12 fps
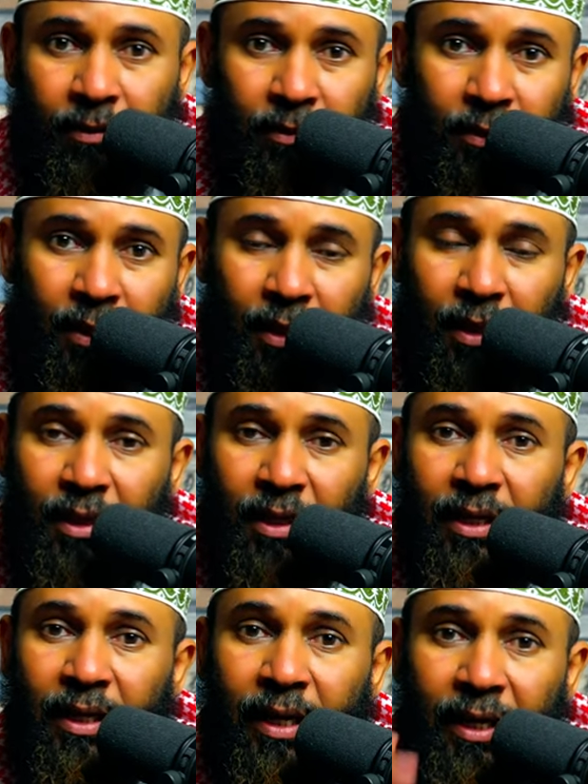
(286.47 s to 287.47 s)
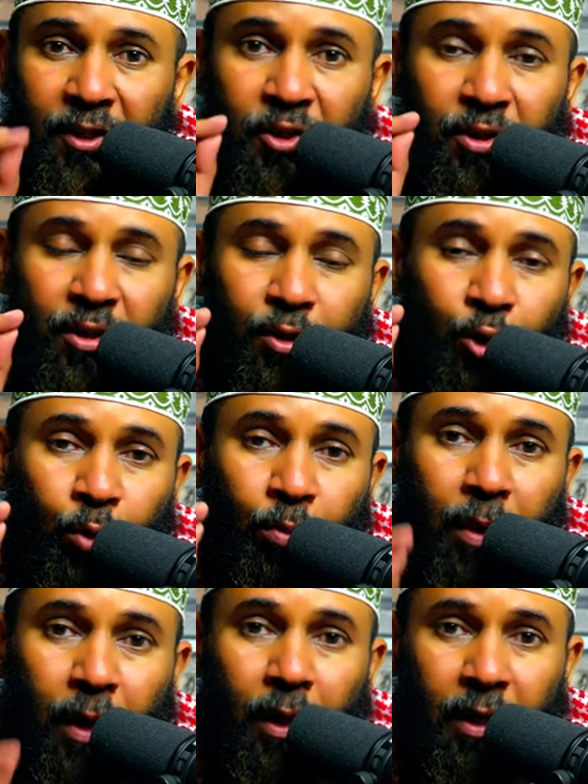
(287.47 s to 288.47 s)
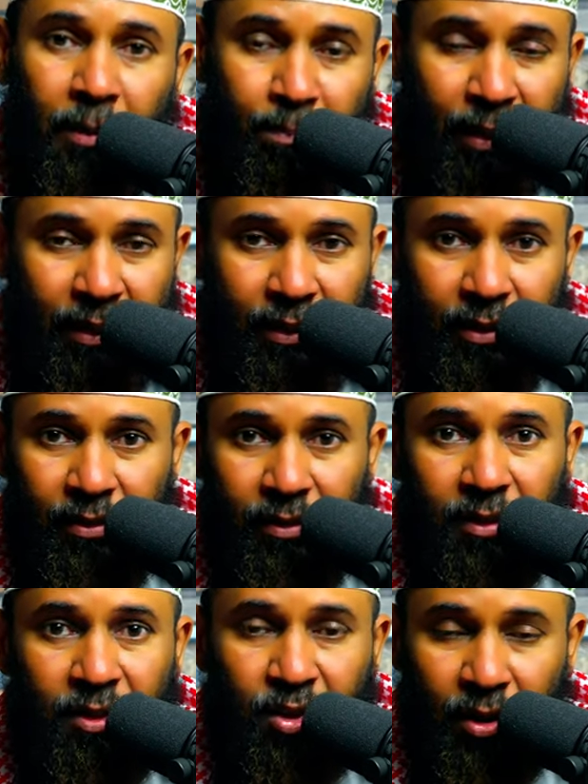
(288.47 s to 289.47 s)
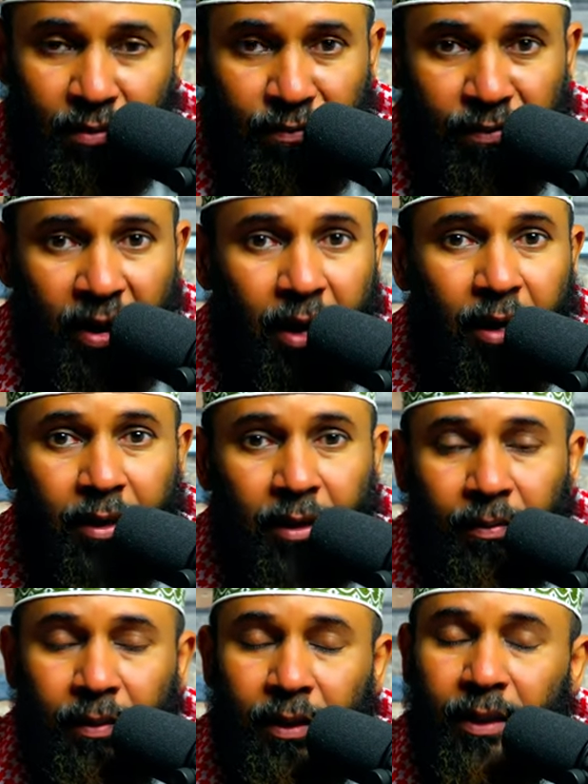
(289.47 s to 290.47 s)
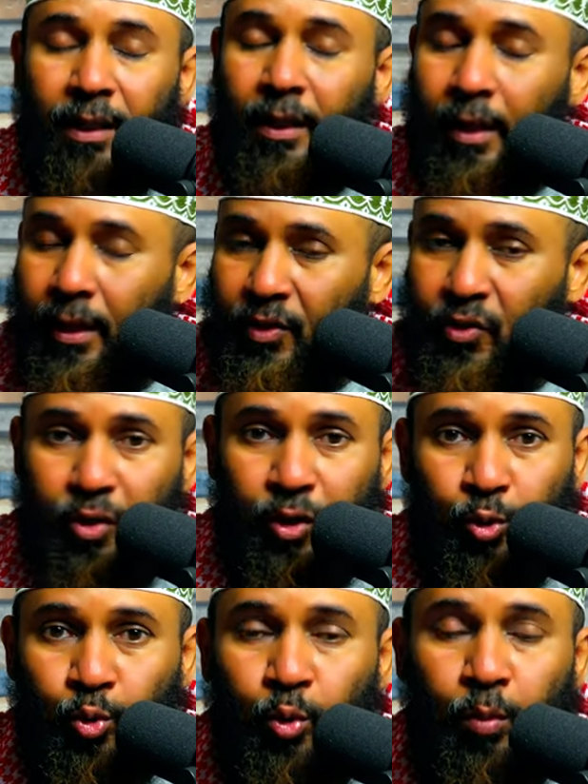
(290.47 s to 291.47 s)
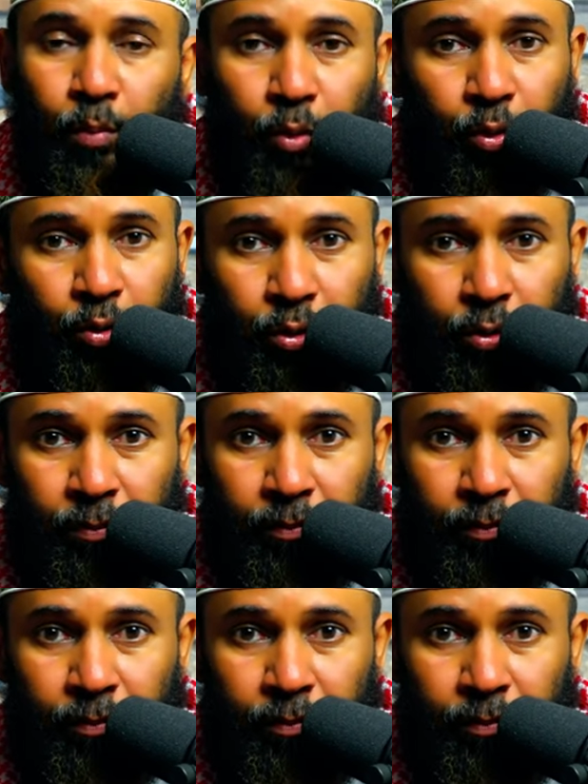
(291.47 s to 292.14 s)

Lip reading: The other thing he hates is tawbah, repentance, istighfar. He hates it so much.